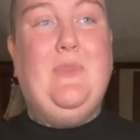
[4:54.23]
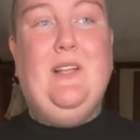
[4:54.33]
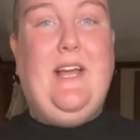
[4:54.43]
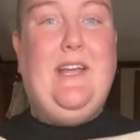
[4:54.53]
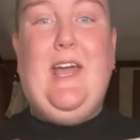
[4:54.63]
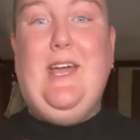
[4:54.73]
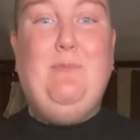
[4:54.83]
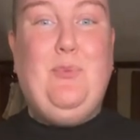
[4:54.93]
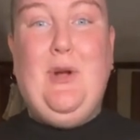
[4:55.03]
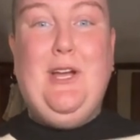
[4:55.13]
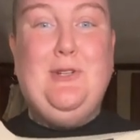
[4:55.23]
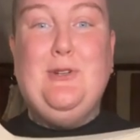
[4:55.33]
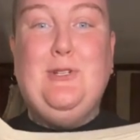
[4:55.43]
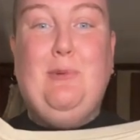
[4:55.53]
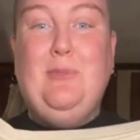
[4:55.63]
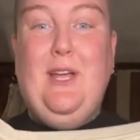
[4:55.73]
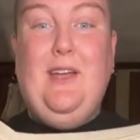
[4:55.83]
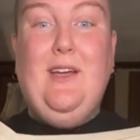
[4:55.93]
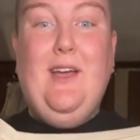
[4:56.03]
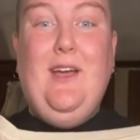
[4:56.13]
like 8 brand or
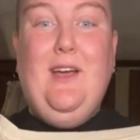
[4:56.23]
something.